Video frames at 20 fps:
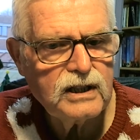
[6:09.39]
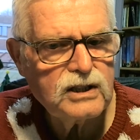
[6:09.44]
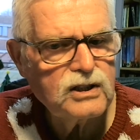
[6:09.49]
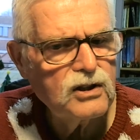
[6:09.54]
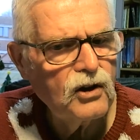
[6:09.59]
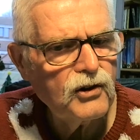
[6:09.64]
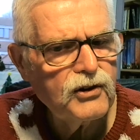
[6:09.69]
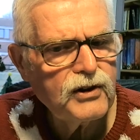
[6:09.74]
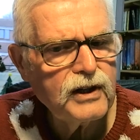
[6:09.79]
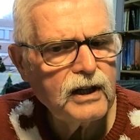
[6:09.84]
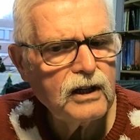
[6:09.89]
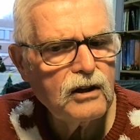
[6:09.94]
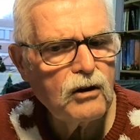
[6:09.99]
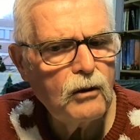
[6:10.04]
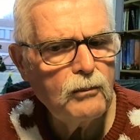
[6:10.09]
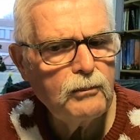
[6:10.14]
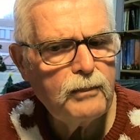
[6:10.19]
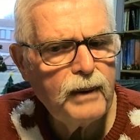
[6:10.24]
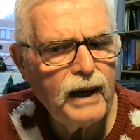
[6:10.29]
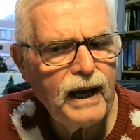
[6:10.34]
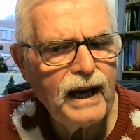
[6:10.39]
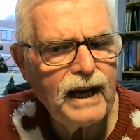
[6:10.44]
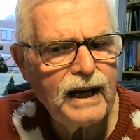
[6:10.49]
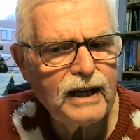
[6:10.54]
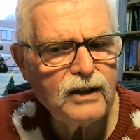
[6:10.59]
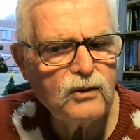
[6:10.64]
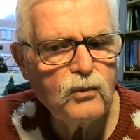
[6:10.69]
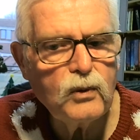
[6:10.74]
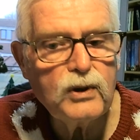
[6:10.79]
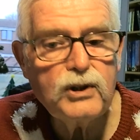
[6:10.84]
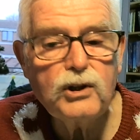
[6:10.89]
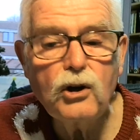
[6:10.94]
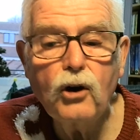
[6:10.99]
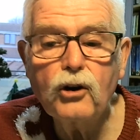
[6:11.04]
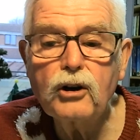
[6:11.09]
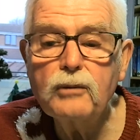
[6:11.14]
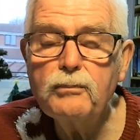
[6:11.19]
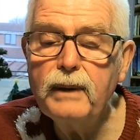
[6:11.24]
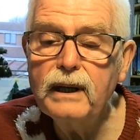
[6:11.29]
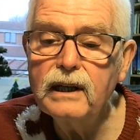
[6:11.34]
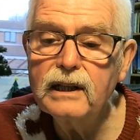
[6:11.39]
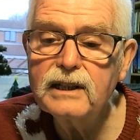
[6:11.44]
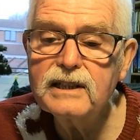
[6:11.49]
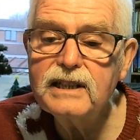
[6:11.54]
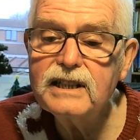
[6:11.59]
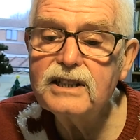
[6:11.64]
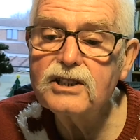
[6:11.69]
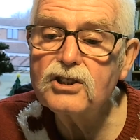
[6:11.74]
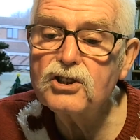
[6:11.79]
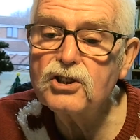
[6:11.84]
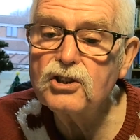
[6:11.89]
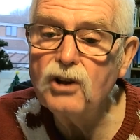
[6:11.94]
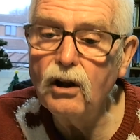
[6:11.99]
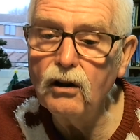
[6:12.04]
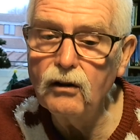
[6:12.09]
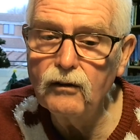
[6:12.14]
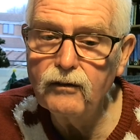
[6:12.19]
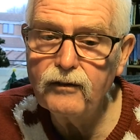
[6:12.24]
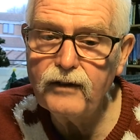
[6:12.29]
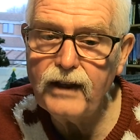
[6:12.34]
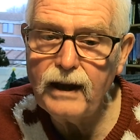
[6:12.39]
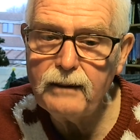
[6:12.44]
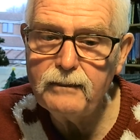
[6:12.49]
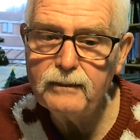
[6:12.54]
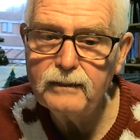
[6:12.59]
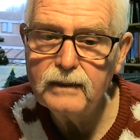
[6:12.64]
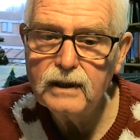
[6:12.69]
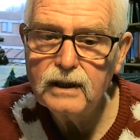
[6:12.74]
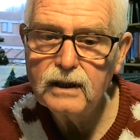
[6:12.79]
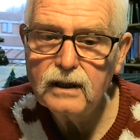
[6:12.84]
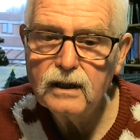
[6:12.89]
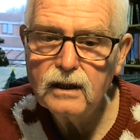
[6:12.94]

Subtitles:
is nothing compared with your ability to solve them.